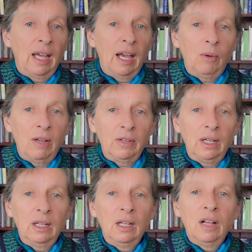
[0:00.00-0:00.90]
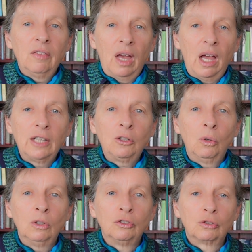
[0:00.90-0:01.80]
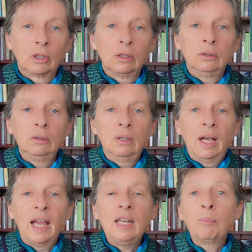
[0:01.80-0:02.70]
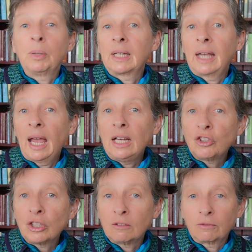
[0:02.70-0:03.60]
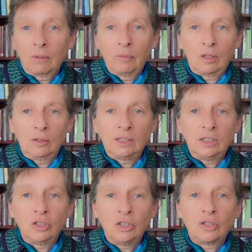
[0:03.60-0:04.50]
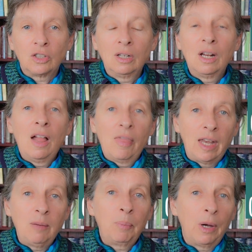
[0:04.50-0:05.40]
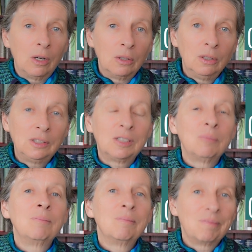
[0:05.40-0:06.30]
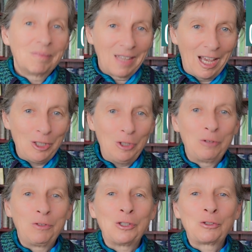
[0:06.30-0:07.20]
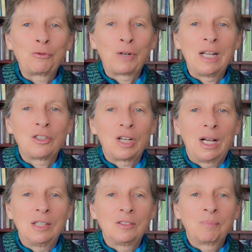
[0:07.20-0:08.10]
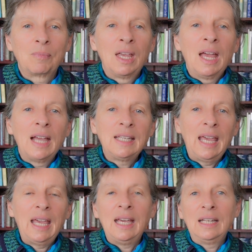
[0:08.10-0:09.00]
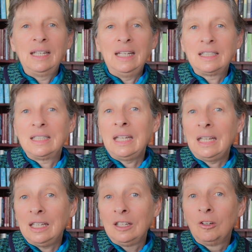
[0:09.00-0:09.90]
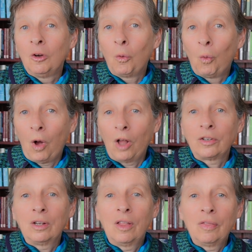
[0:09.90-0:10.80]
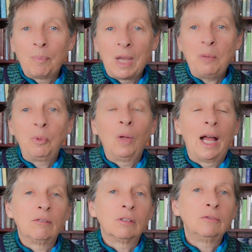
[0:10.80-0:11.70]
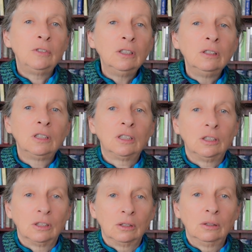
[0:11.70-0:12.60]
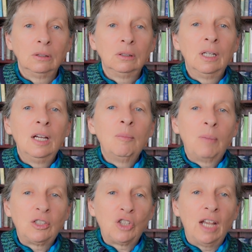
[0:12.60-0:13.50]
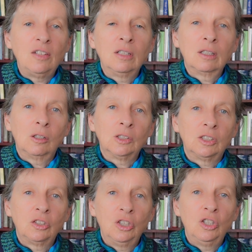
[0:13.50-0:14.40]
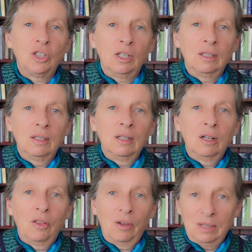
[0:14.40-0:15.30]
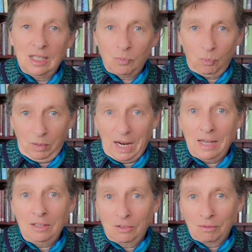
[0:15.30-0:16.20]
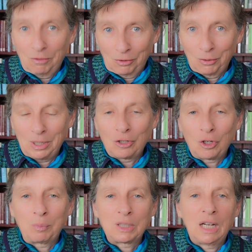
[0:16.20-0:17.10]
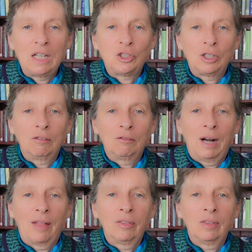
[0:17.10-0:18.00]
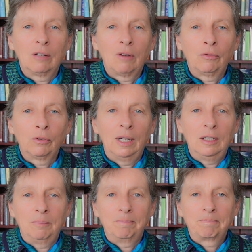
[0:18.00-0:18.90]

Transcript: however, the High Court drew an implication from the Constitution that imposed a universal franchise. Again, it did what the people had refused to do by changing the Constitution, although in this case through interpretation rather than a referendum.